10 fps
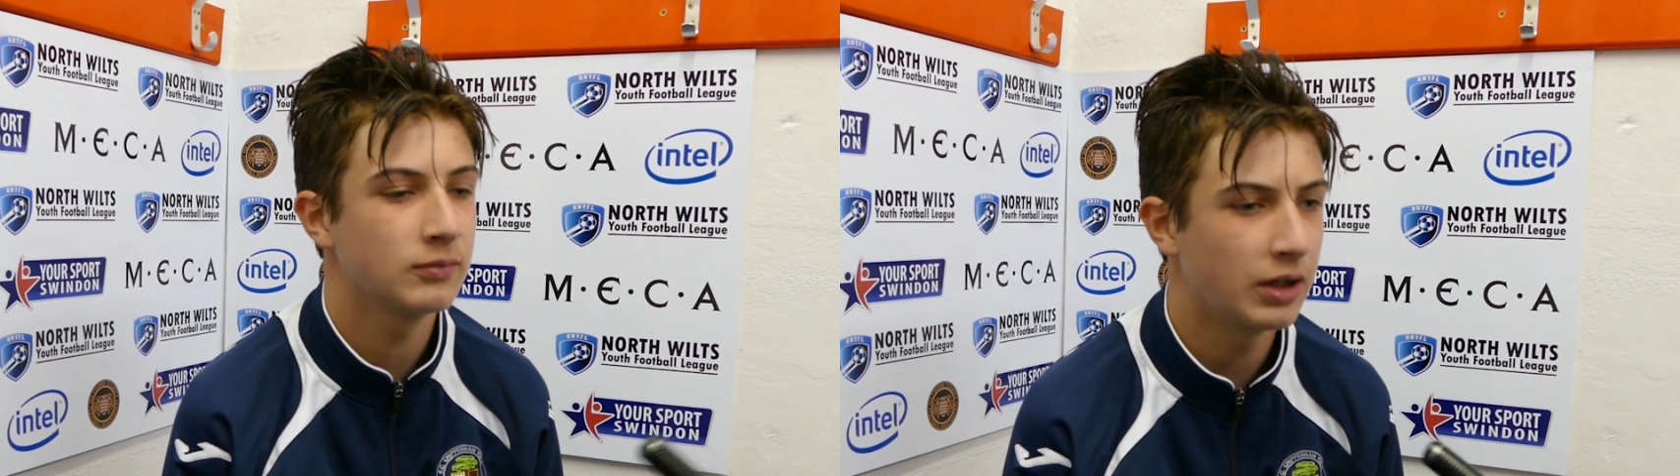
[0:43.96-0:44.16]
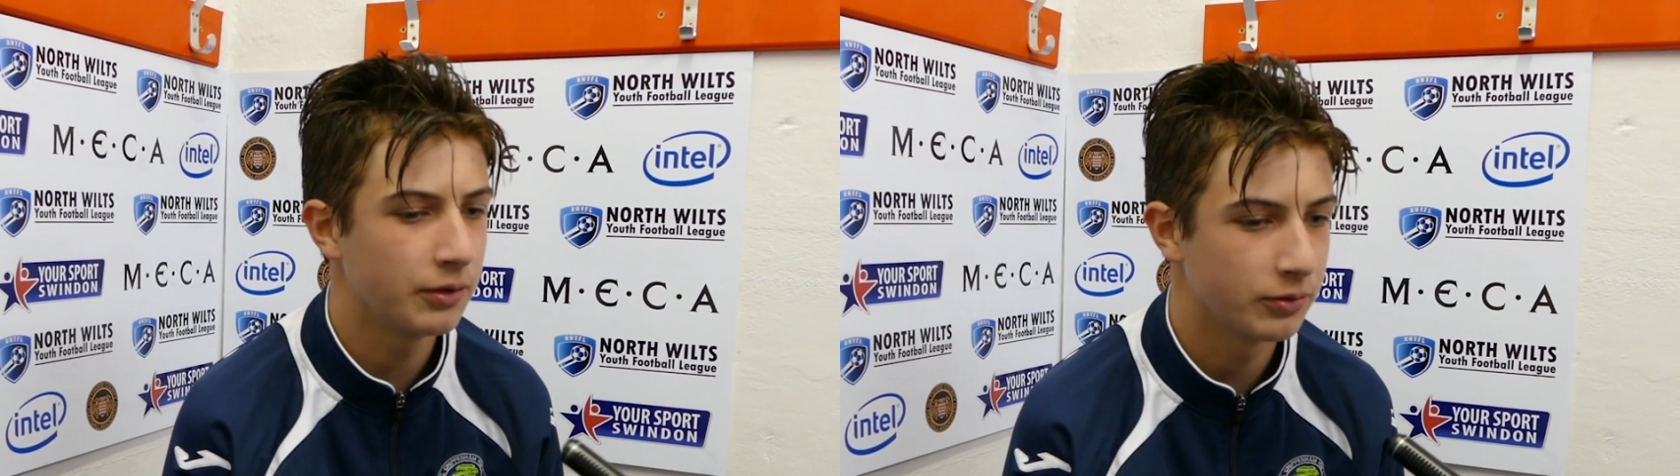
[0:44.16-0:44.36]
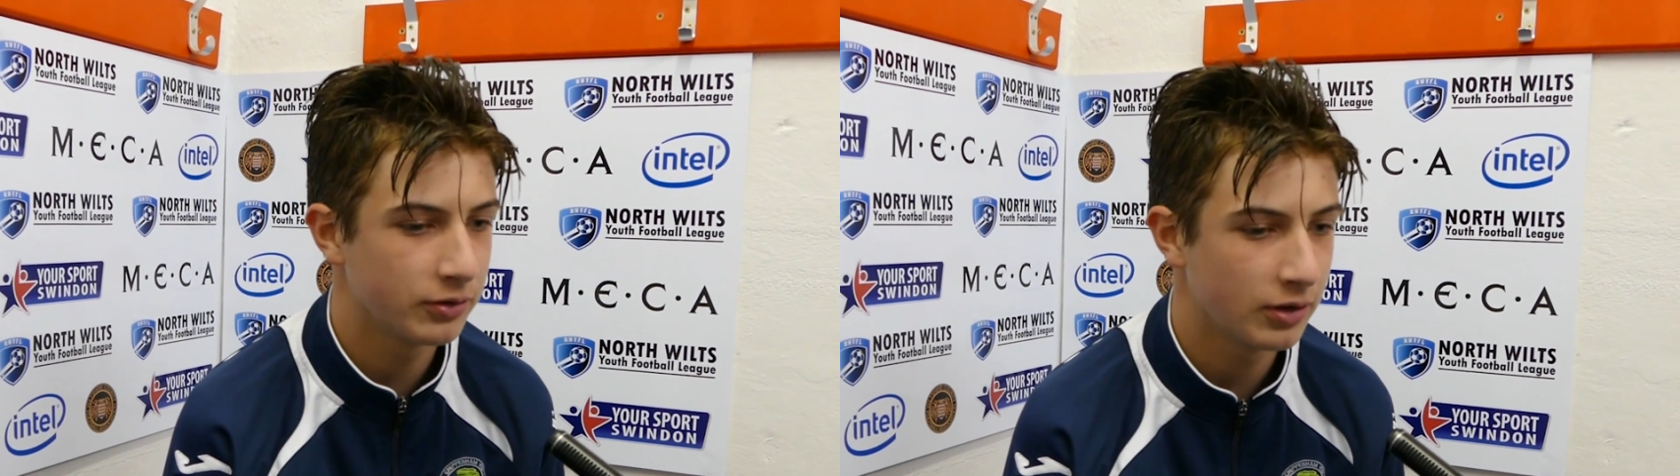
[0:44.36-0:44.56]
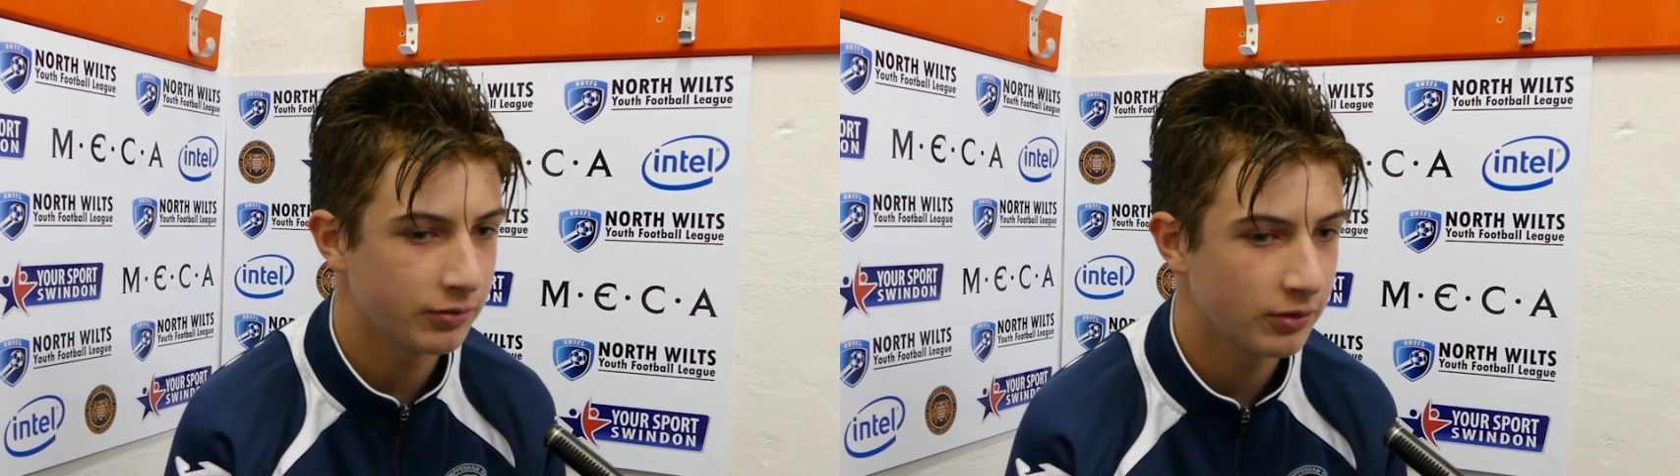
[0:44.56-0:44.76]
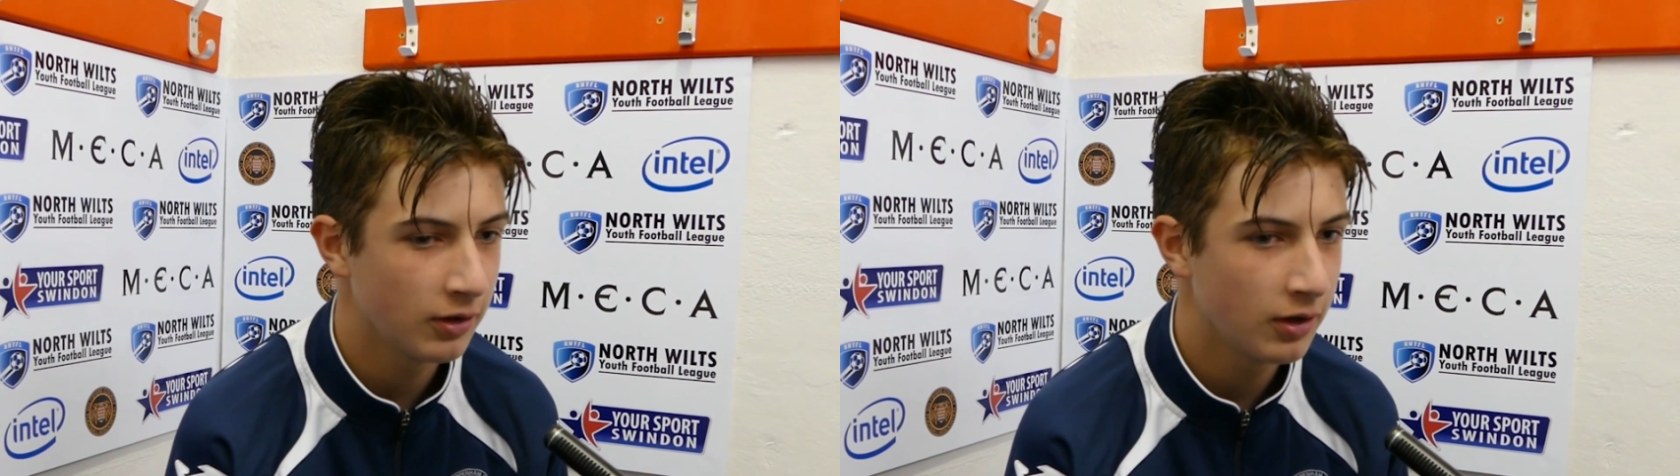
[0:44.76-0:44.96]
yeah it was
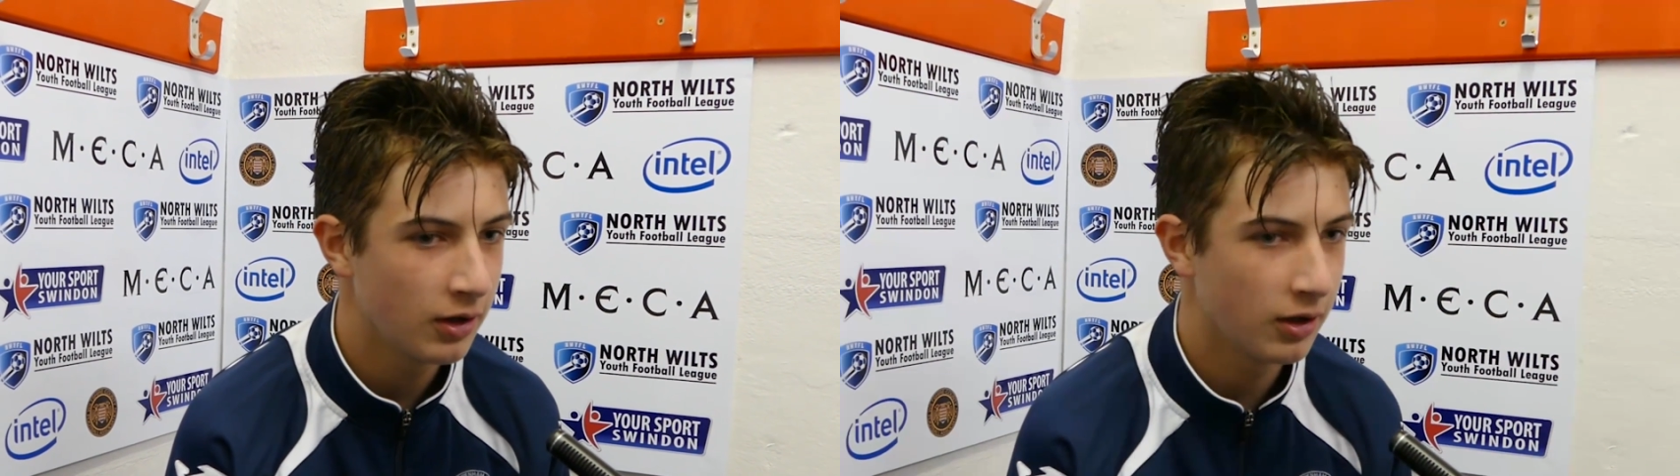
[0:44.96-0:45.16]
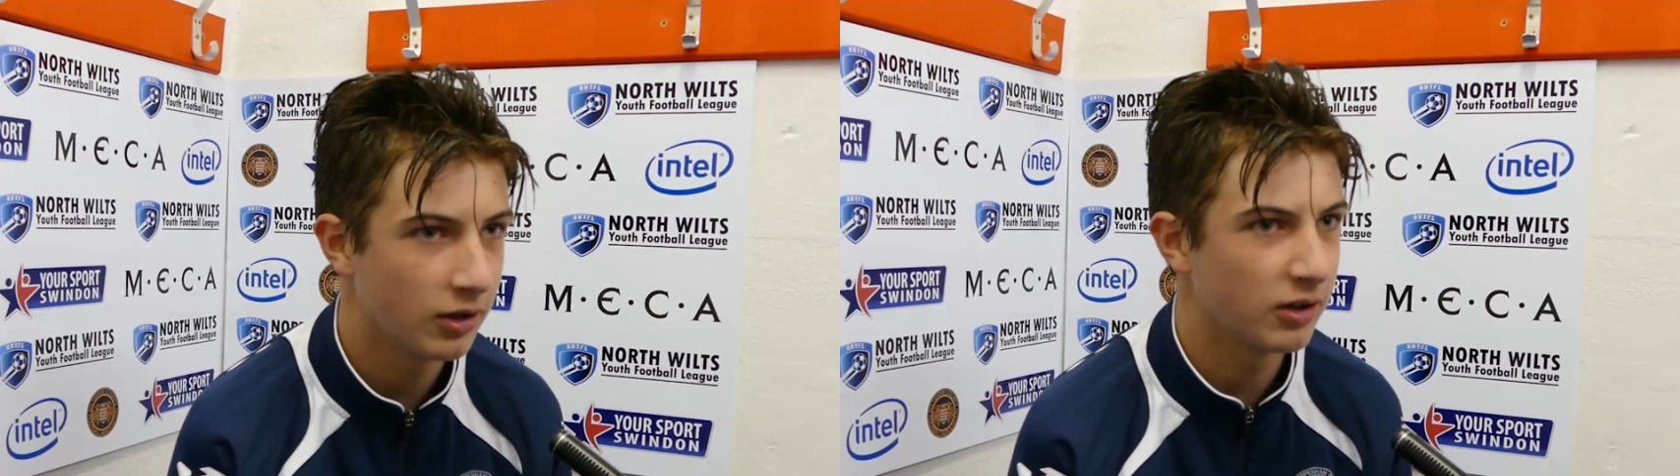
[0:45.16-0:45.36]
tough uh,